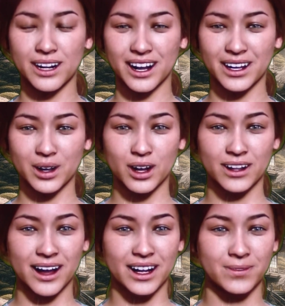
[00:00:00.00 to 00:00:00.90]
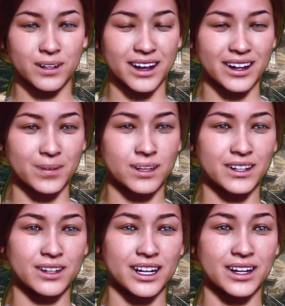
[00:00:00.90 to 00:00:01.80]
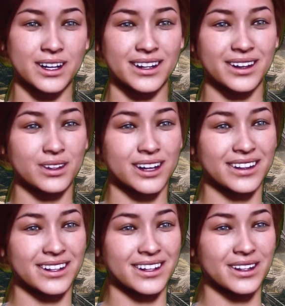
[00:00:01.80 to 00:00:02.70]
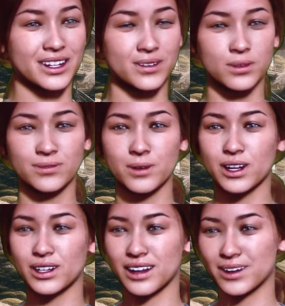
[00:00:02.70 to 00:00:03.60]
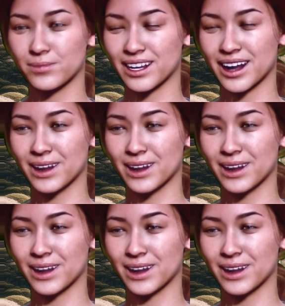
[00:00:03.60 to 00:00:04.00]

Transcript: or decor that depicts uplifting and serene scenes to promote a calming